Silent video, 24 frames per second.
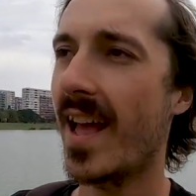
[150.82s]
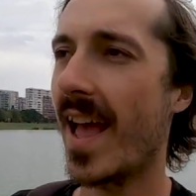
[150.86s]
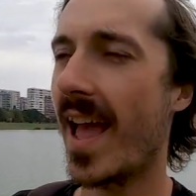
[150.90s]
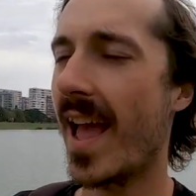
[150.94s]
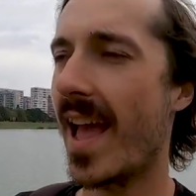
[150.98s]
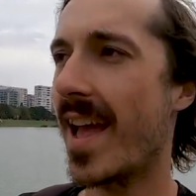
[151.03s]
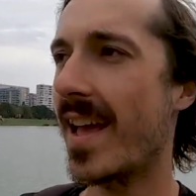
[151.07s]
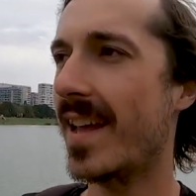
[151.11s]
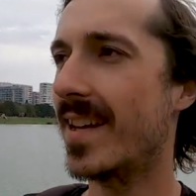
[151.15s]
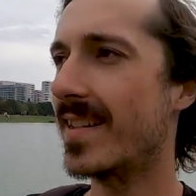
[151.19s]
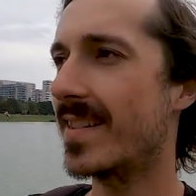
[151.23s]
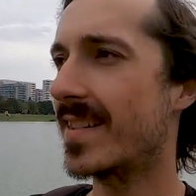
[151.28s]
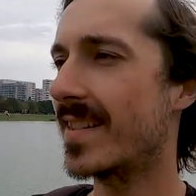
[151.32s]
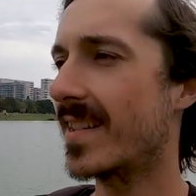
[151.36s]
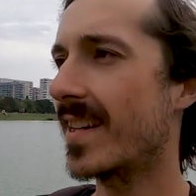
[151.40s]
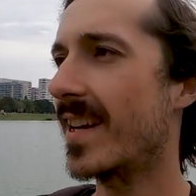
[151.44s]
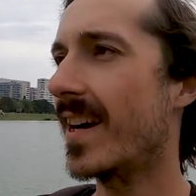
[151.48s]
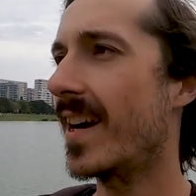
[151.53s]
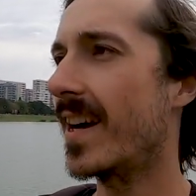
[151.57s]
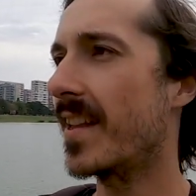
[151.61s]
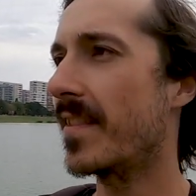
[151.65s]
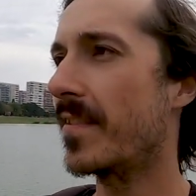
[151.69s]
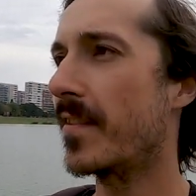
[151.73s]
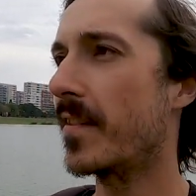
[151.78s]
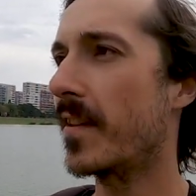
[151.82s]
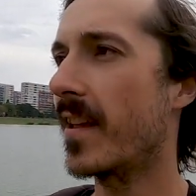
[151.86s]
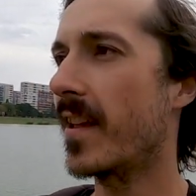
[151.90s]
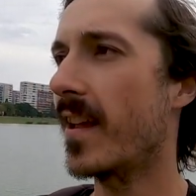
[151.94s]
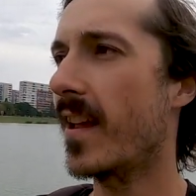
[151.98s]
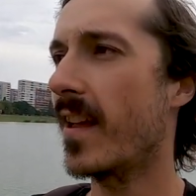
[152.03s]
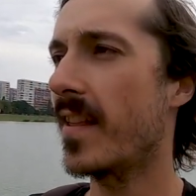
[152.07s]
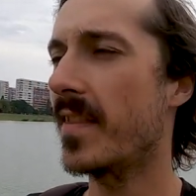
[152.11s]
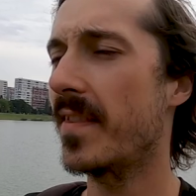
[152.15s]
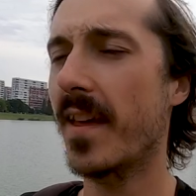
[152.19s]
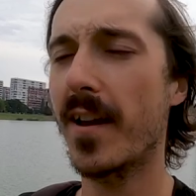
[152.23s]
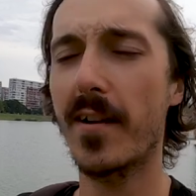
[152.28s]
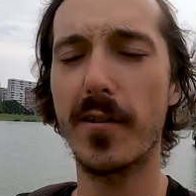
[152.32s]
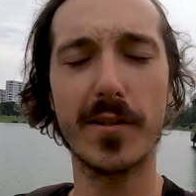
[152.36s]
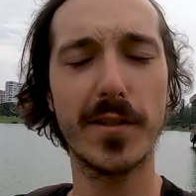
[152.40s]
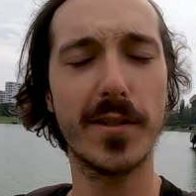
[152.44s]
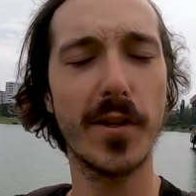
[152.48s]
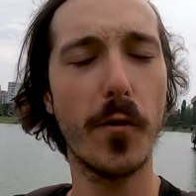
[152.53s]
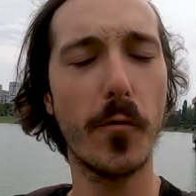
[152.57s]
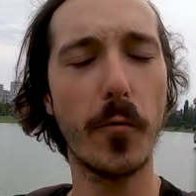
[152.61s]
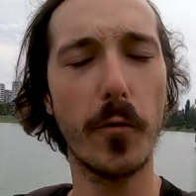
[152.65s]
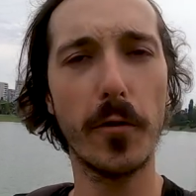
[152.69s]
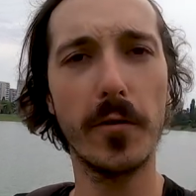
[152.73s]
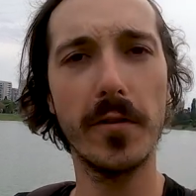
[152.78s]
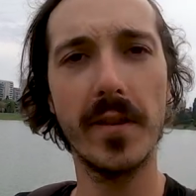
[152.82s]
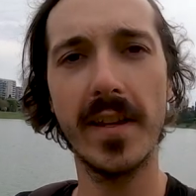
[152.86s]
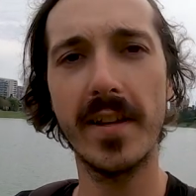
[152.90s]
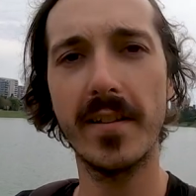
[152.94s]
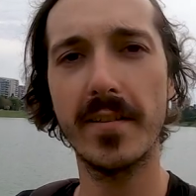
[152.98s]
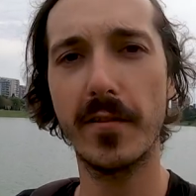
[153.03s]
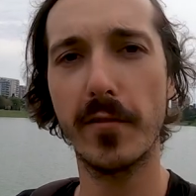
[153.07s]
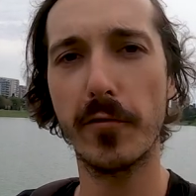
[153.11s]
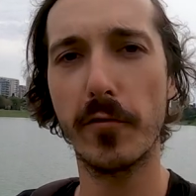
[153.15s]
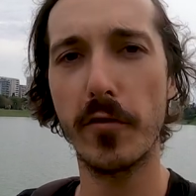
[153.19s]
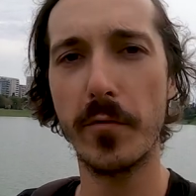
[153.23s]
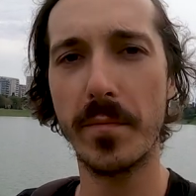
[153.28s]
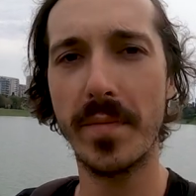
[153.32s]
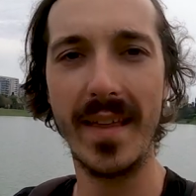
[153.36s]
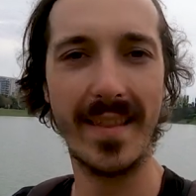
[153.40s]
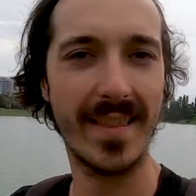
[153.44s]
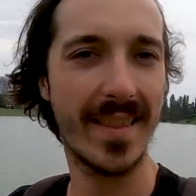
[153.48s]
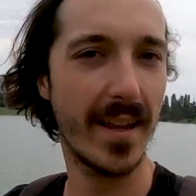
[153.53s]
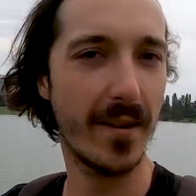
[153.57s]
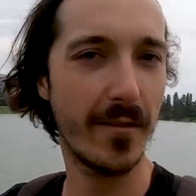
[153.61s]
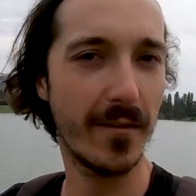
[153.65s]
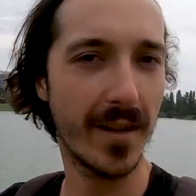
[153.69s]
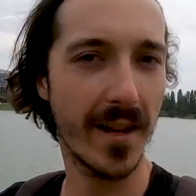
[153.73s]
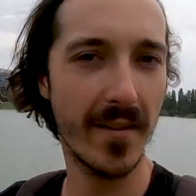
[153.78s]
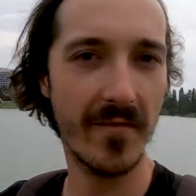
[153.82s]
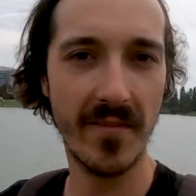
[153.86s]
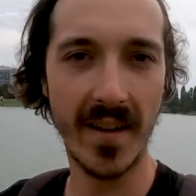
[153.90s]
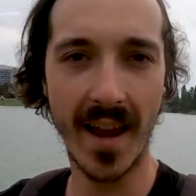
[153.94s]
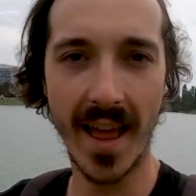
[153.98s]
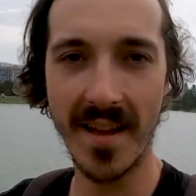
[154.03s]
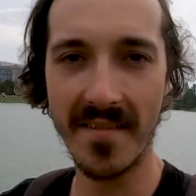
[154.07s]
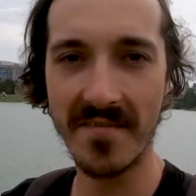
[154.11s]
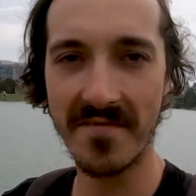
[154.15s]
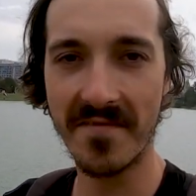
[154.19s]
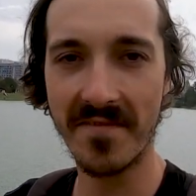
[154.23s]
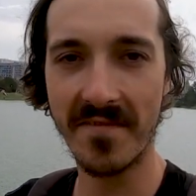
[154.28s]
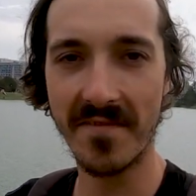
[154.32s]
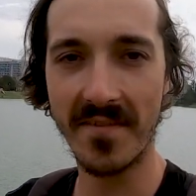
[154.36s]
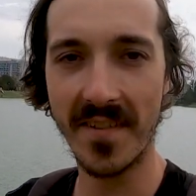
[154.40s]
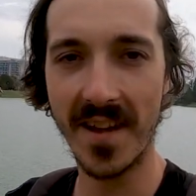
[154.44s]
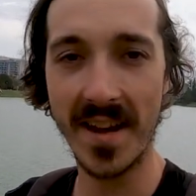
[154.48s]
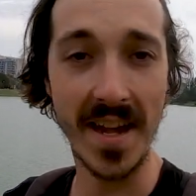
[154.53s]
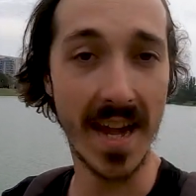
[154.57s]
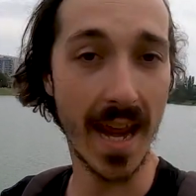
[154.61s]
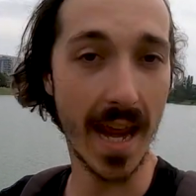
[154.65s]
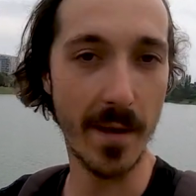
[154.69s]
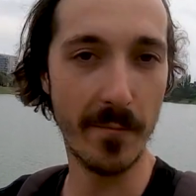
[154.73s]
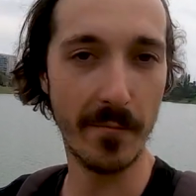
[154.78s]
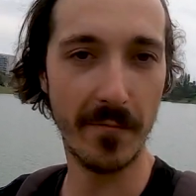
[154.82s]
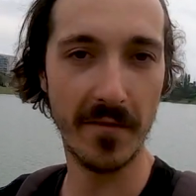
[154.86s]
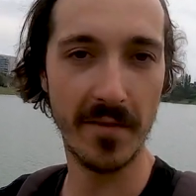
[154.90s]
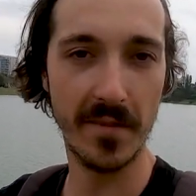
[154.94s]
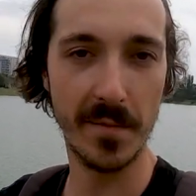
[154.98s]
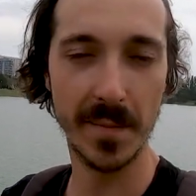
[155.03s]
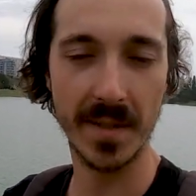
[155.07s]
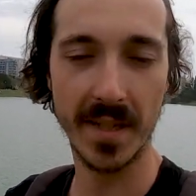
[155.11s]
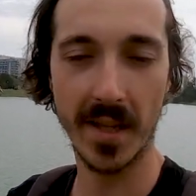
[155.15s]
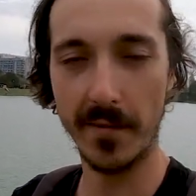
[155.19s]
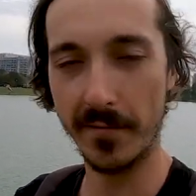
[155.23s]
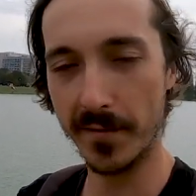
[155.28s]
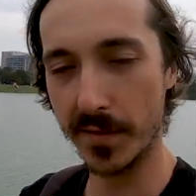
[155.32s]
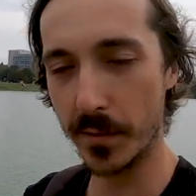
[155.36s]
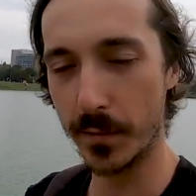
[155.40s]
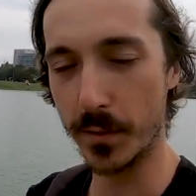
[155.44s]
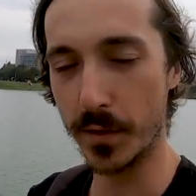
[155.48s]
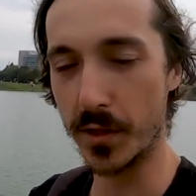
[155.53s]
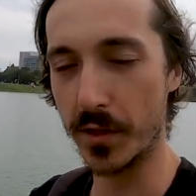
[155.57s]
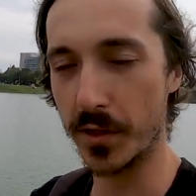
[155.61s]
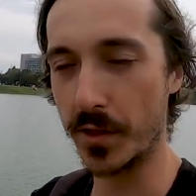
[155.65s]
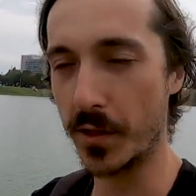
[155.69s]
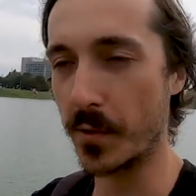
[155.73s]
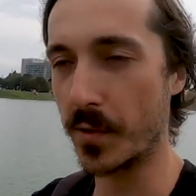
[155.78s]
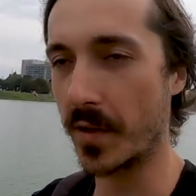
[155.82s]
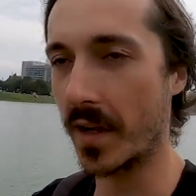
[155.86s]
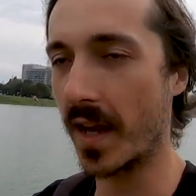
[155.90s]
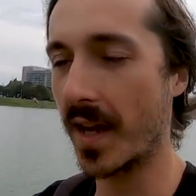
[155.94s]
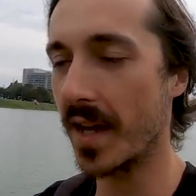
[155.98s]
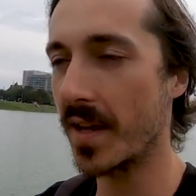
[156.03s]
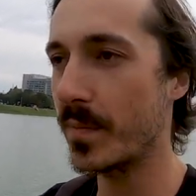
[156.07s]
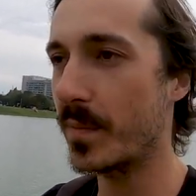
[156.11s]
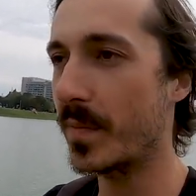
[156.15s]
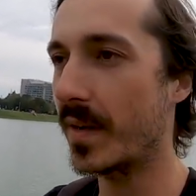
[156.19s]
and they're so early in their group that they don't even have a name for themselves, which is okay.